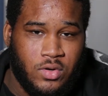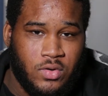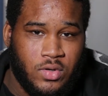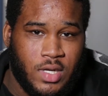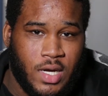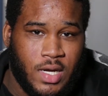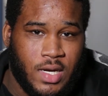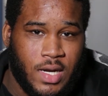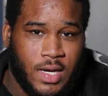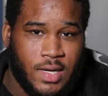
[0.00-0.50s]
knew
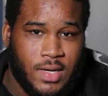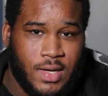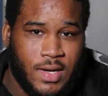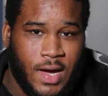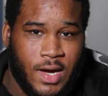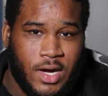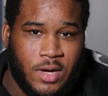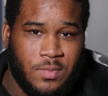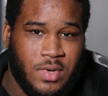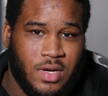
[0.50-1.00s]
that like
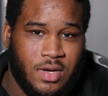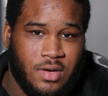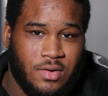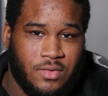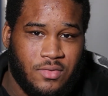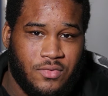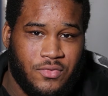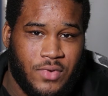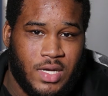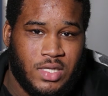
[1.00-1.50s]
I could be
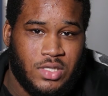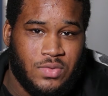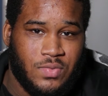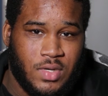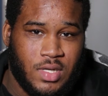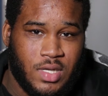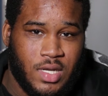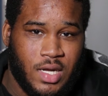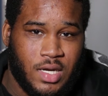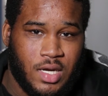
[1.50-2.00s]
friends
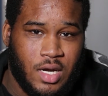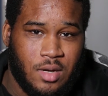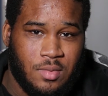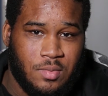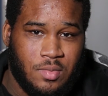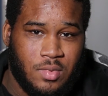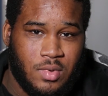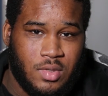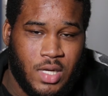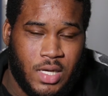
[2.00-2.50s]
with
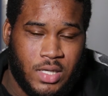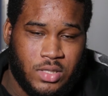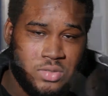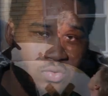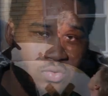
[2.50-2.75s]
like